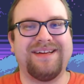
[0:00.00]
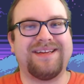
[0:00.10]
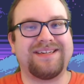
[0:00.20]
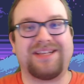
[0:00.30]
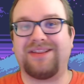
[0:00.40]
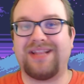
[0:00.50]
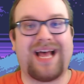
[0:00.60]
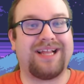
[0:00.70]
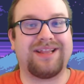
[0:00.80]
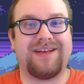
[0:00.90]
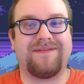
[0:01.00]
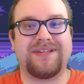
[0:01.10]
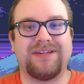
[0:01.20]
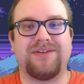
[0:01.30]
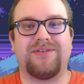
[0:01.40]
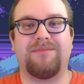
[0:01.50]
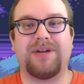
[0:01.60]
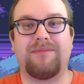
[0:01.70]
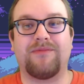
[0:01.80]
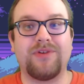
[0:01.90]
There's a lot left to do, but
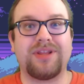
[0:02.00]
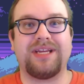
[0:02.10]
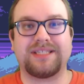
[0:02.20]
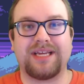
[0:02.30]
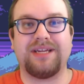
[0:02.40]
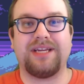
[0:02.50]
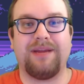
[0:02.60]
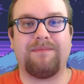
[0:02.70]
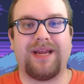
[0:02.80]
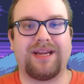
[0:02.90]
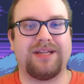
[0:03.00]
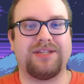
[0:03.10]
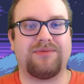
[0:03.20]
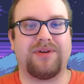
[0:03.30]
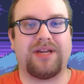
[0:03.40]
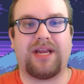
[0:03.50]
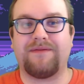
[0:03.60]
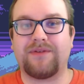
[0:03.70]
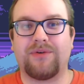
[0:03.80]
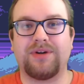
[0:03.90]
I'm really excited to get back into it, and
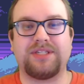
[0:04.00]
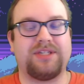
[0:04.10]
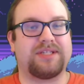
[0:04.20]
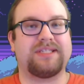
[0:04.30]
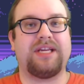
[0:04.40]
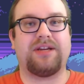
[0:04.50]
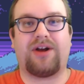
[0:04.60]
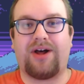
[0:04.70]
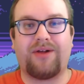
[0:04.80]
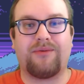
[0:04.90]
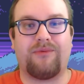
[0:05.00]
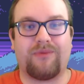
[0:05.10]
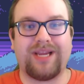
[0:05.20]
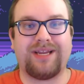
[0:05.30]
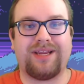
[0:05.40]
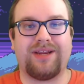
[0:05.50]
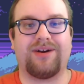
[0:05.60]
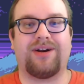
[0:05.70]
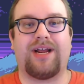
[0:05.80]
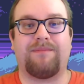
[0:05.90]
of course you'll see it all right
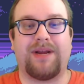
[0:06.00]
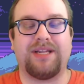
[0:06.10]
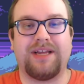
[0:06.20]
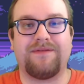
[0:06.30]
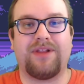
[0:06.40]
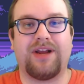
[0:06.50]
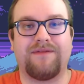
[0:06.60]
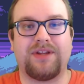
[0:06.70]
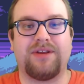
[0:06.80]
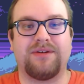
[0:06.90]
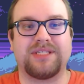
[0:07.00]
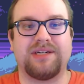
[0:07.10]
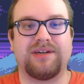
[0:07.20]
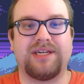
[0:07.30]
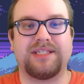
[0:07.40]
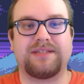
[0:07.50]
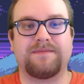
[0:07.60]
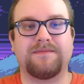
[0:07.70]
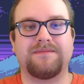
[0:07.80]
here on my devlog video series.